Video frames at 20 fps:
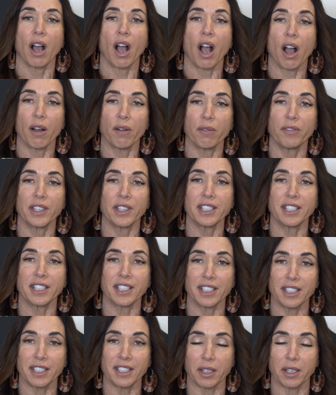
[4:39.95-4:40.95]
of the
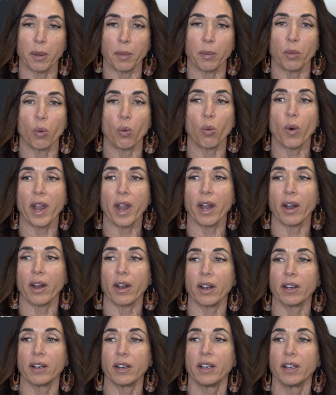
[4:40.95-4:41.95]
system
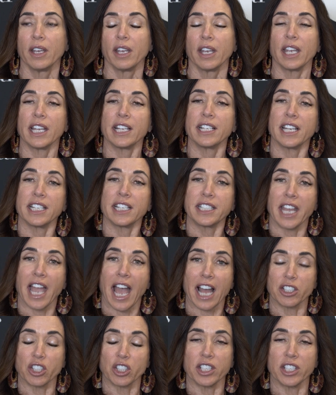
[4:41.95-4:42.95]
where it
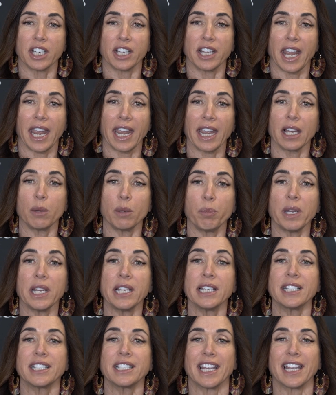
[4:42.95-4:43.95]
attaches to the
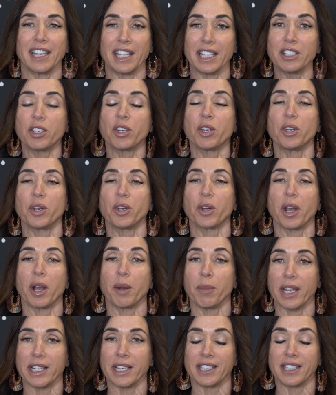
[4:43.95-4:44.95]
handpiece and then to your
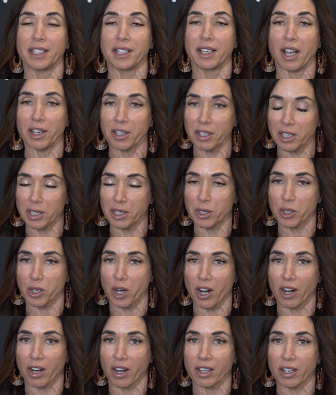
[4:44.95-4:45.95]
amazing gunky
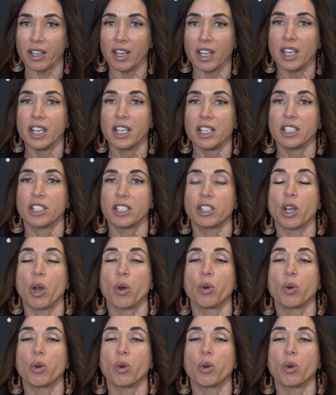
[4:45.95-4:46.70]
jar, so